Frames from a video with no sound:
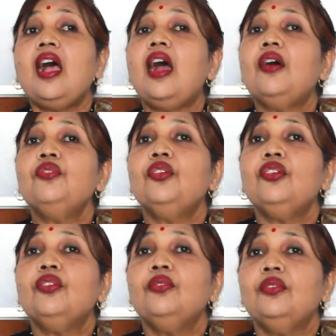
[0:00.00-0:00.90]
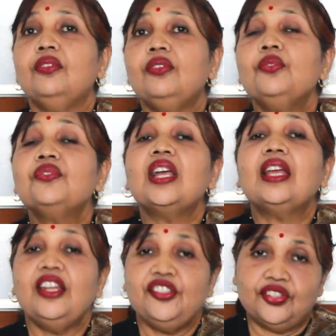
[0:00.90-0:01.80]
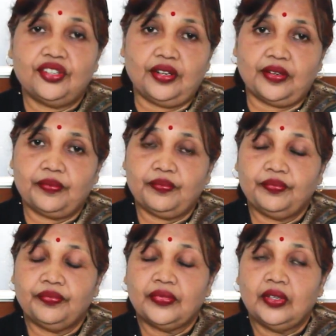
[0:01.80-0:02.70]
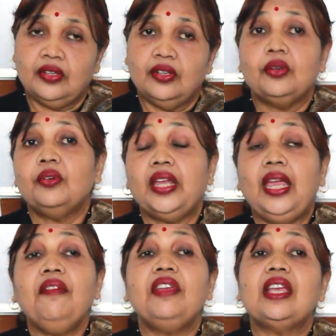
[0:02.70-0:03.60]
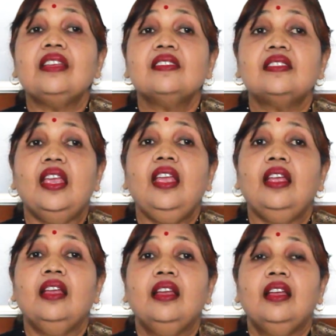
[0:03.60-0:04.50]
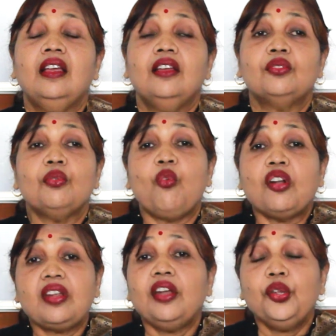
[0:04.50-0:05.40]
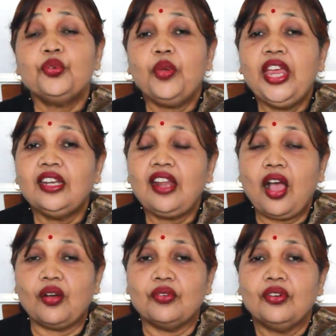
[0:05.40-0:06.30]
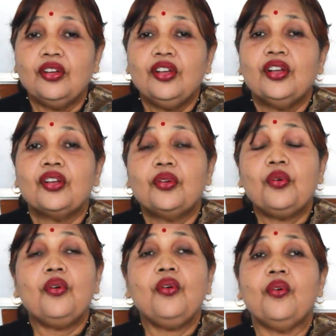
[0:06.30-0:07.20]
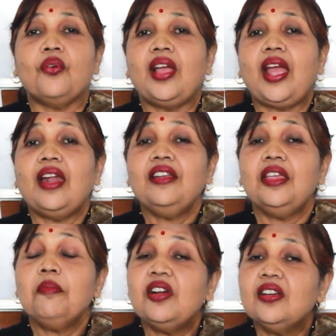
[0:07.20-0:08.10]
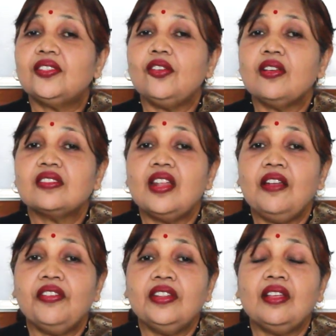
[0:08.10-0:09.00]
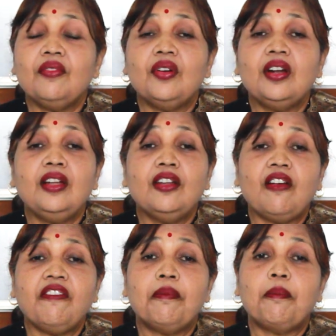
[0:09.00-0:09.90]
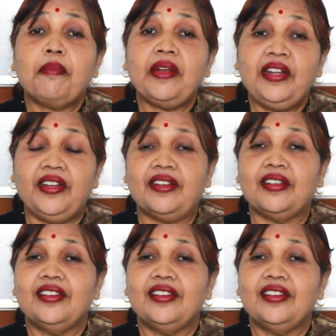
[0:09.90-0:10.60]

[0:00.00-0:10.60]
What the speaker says: how do you use a clincher? Okay, we can say, so what are you doing now? Go and immerse yourself in the world of print